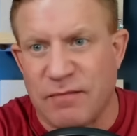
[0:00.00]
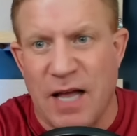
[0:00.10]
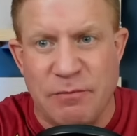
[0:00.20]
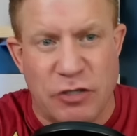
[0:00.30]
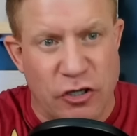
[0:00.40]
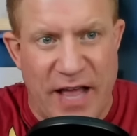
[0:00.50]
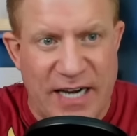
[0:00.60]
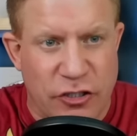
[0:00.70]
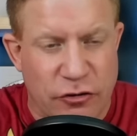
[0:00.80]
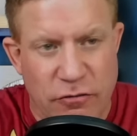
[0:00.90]
I'm sure
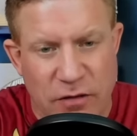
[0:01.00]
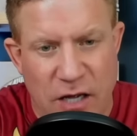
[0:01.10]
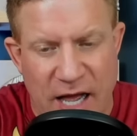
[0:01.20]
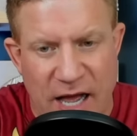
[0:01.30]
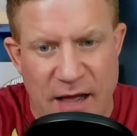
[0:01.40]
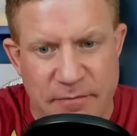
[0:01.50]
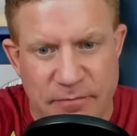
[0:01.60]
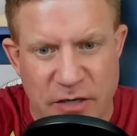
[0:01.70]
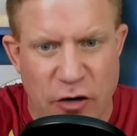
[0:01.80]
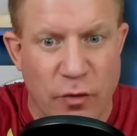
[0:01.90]
that's true. Uh, you know,